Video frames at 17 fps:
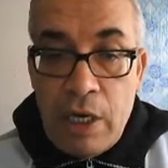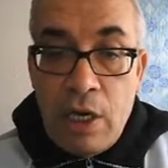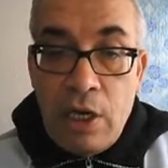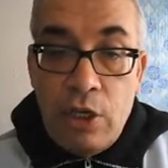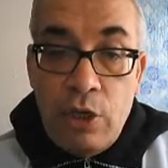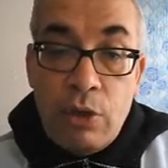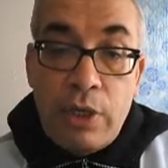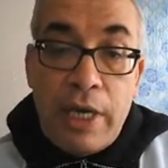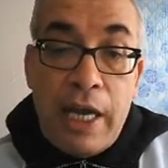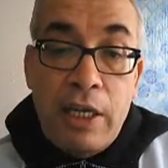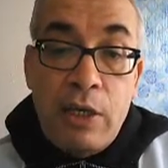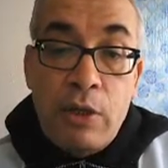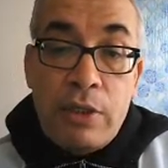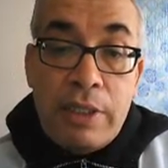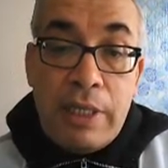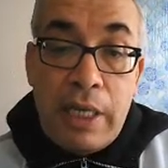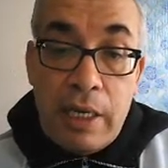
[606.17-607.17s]
You can use
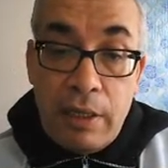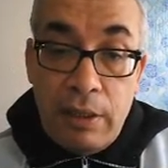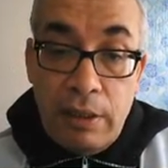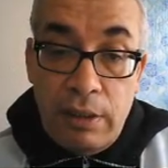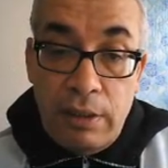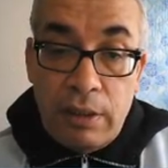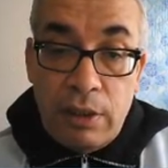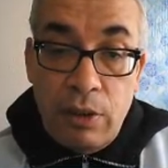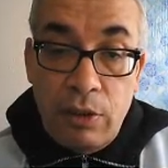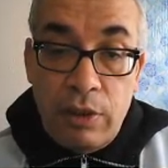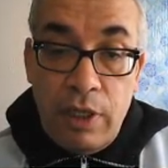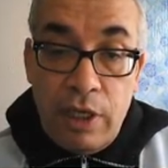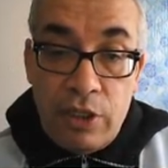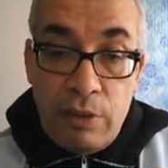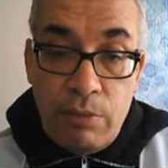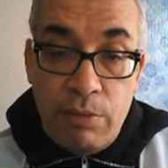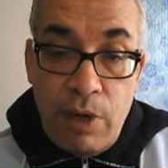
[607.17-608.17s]
single
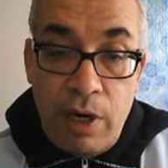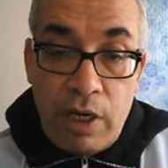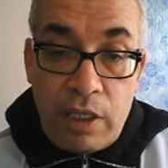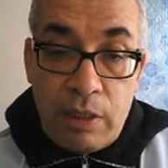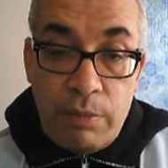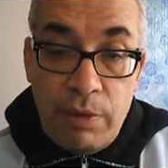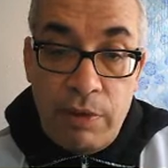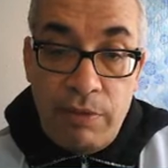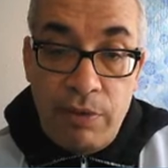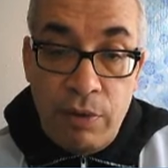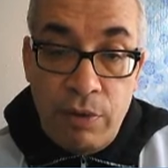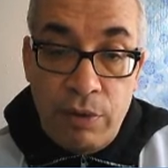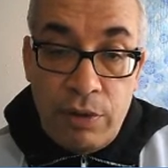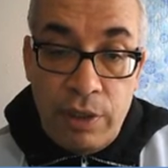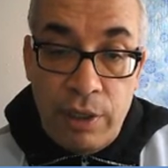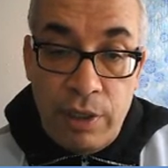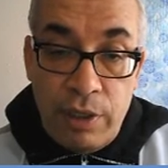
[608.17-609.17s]
quotation marks
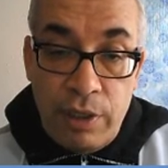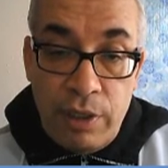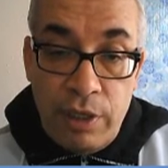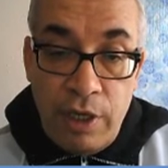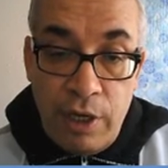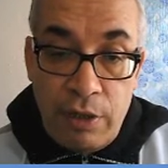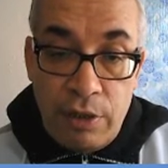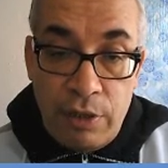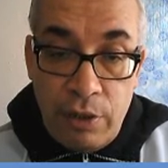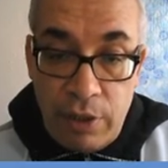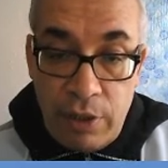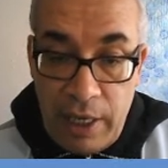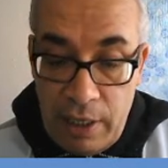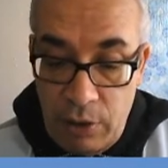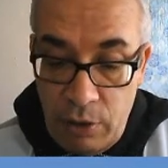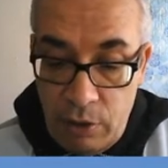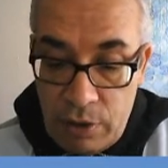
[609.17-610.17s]
before here. You
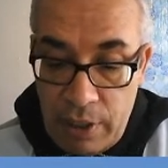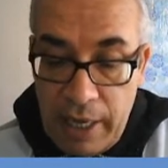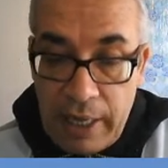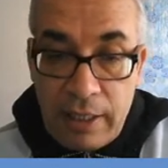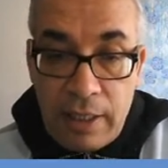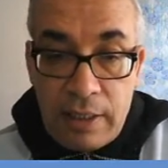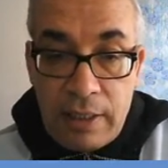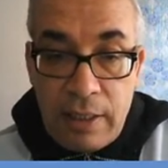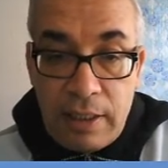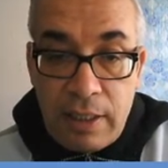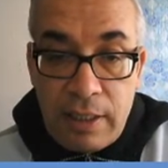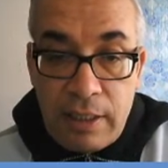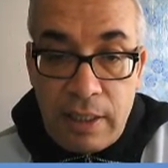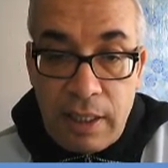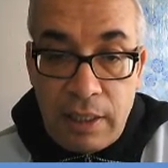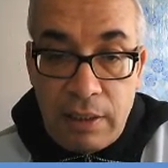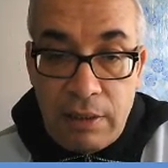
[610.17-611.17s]
can use like this. This is
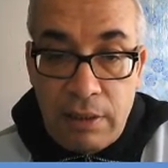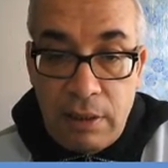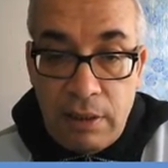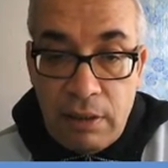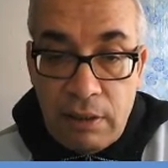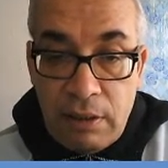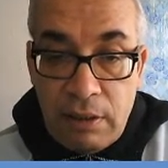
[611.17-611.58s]
single.